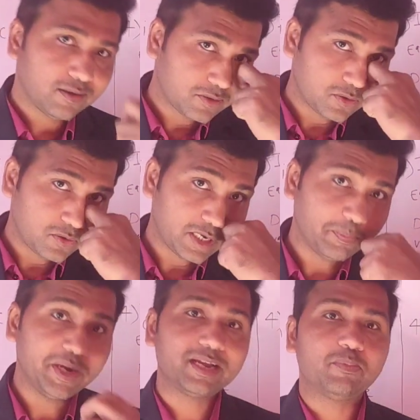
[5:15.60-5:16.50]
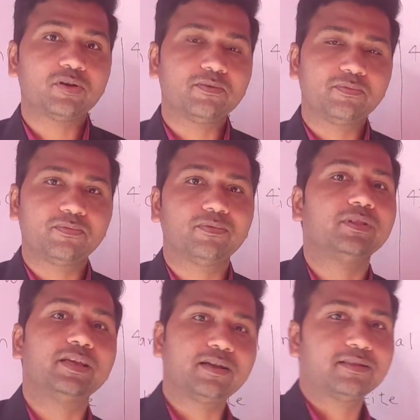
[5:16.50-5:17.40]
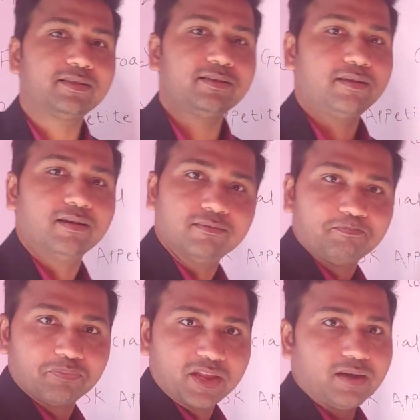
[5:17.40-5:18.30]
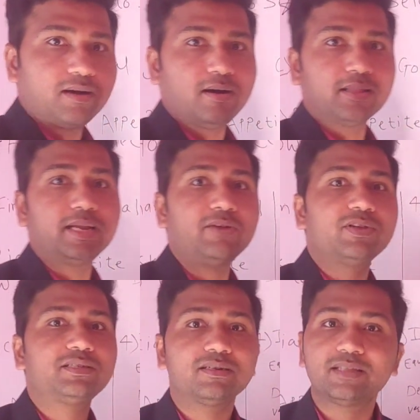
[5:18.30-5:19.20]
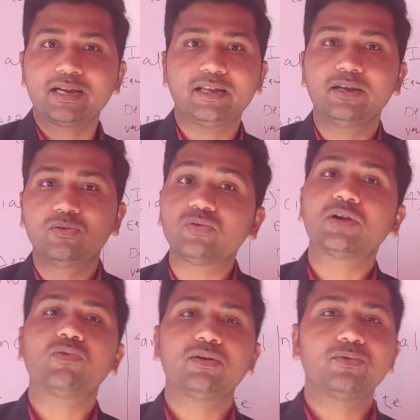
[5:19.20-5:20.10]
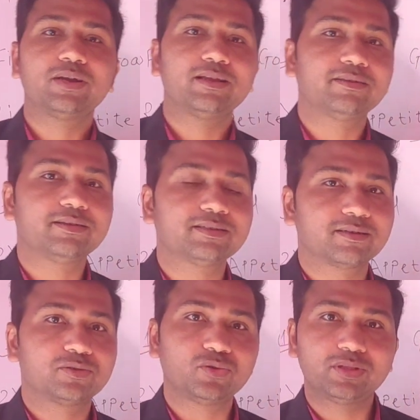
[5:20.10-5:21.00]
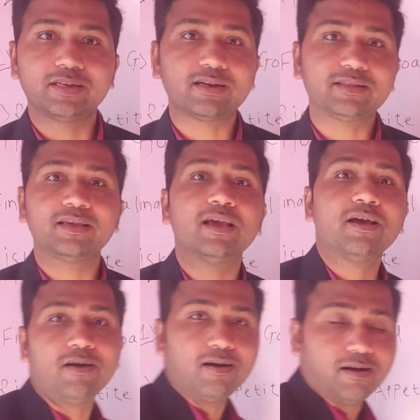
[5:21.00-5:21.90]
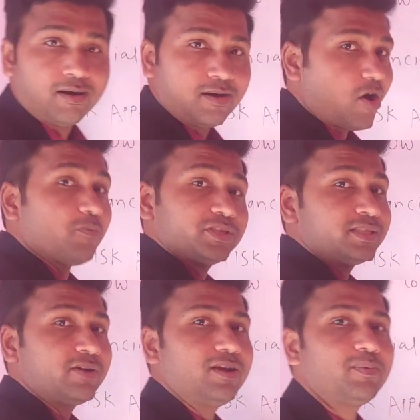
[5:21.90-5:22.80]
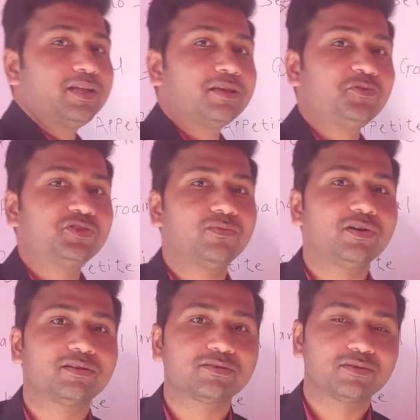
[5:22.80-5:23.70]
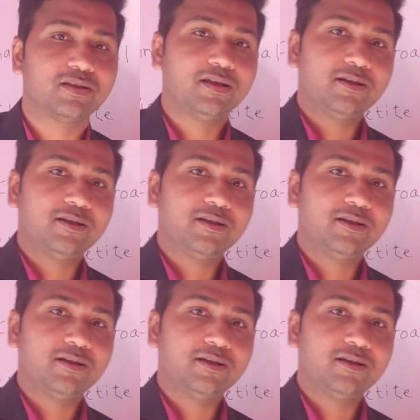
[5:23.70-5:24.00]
So depending upon if there are the other investors that they do not want to take the risk, so there are the options available in the mutual funds.